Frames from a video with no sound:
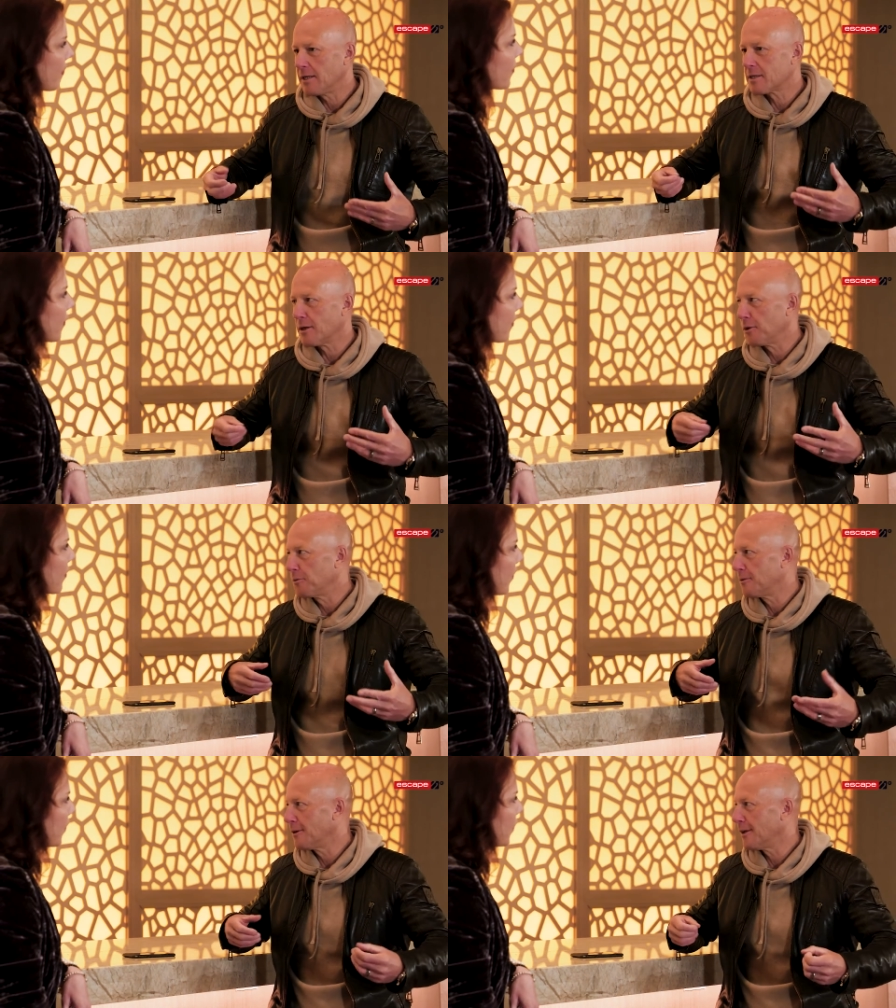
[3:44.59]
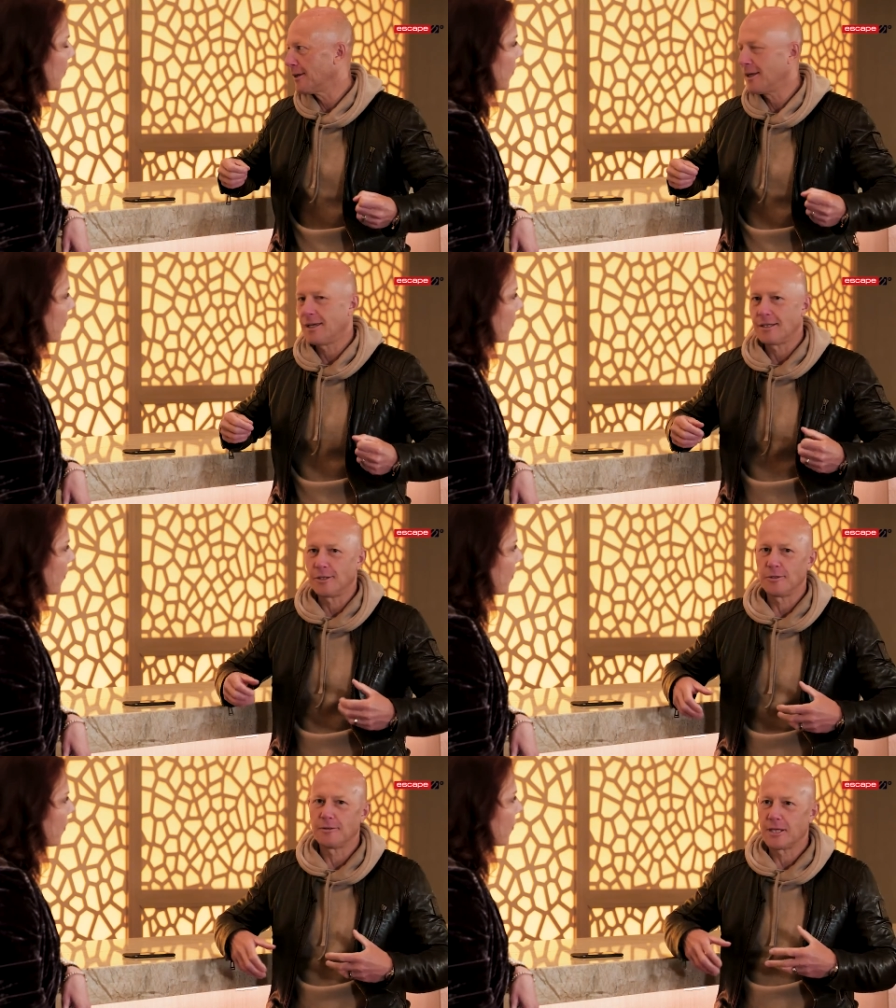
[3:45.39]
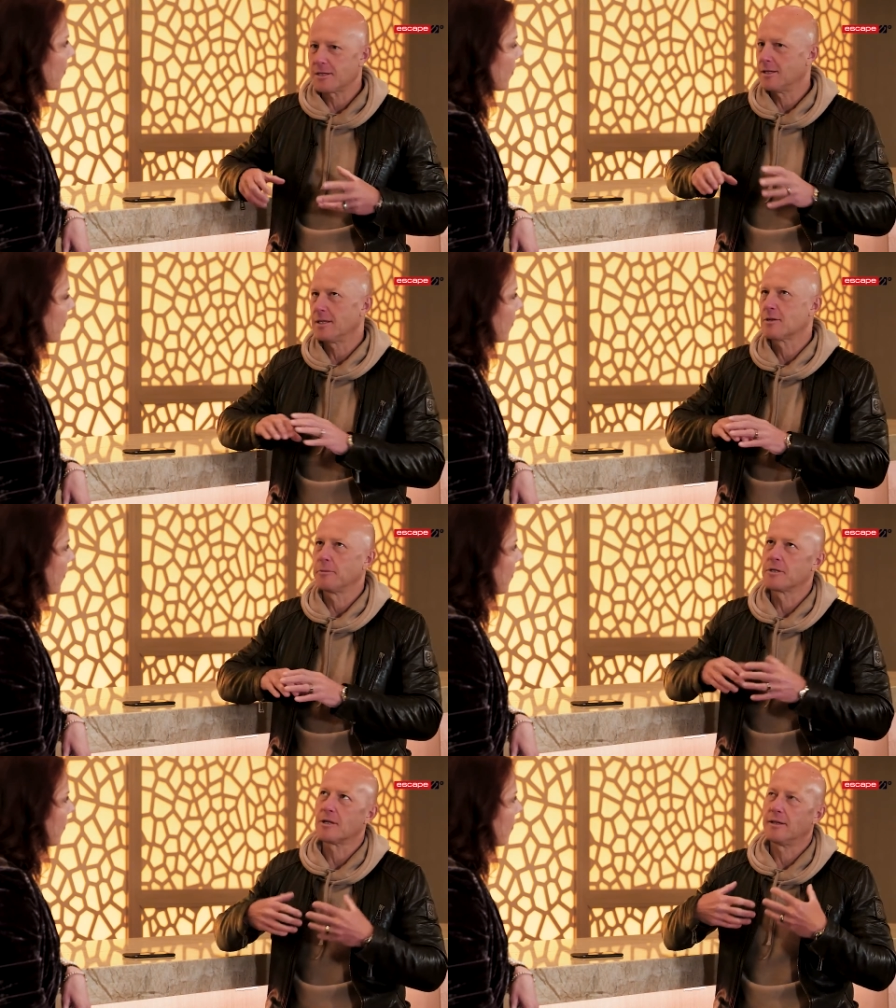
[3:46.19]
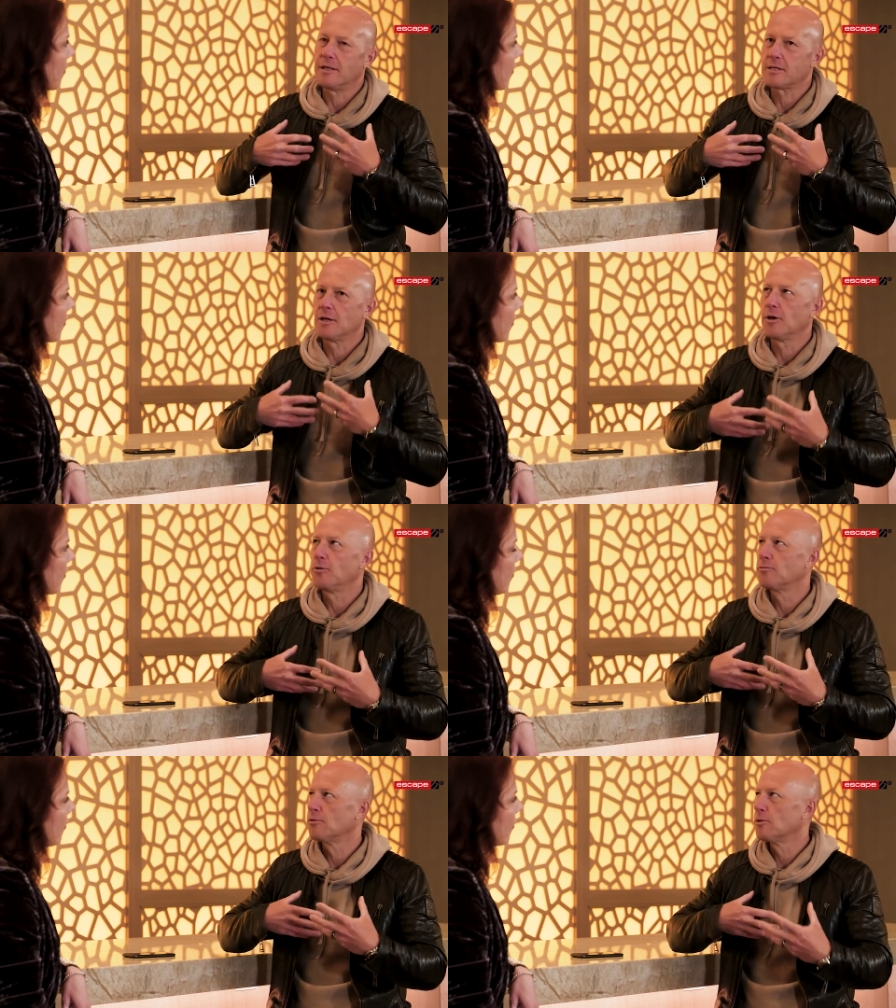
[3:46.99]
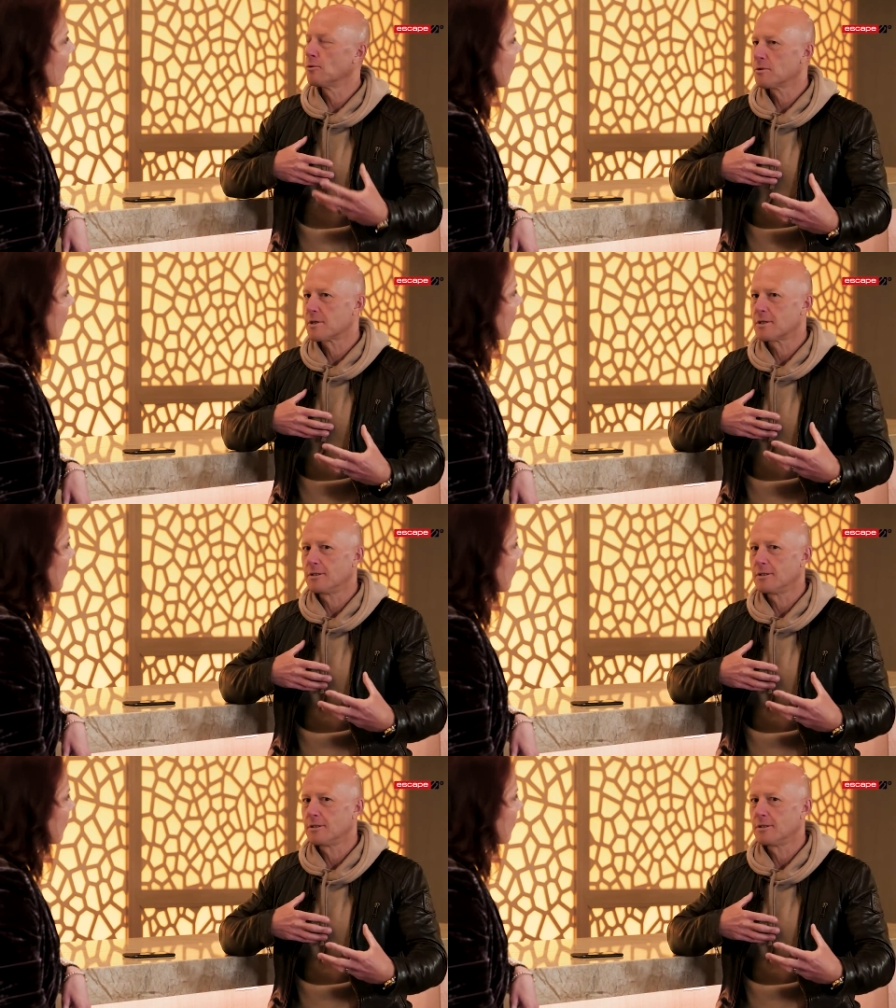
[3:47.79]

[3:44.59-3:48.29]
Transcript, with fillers: So there's it's almost like there's no rules.